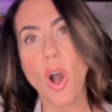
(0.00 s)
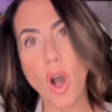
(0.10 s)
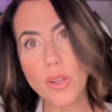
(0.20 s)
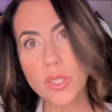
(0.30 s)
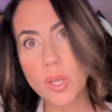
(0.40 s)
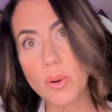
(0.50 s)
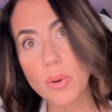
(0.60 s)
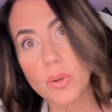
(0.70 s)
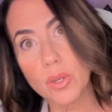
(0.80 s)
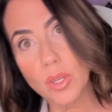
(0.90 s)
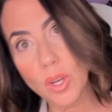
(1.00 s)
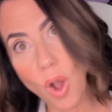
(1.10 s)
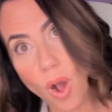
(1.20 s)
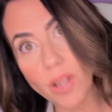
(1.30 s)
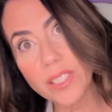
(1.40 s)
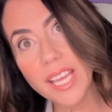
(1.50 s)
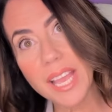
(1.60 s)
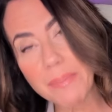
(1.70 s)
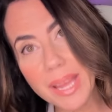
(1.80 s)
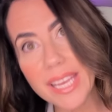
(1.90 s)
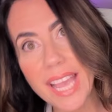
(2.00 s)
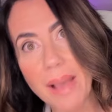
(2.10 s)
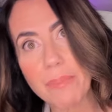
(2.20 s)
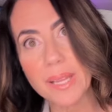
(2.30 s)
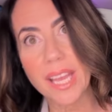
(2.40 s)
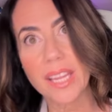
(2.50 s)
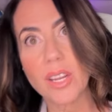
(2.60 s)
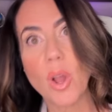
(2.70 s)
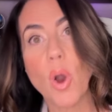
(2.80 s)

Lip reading: also called a medigap plan,